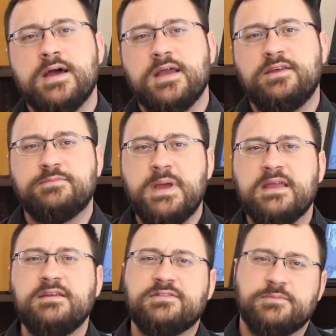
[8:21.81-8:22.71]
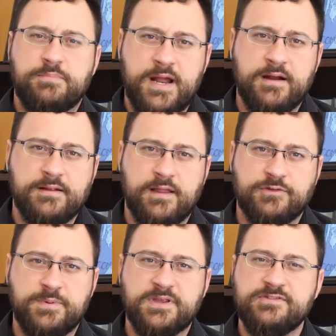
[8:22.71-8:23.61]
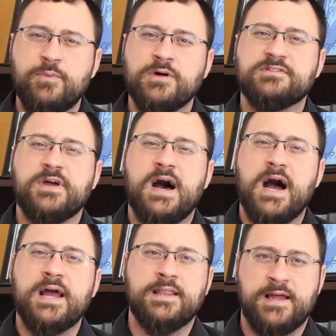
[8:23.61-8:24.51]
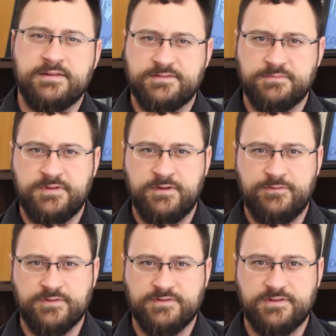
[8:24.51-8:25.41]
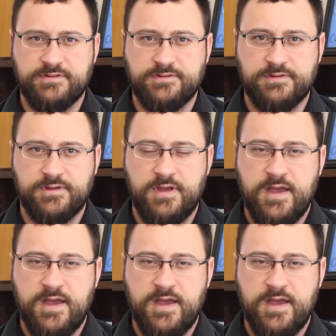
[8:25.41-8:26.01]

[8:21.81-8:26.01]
He's making some parallels because he wants to highlight some differences.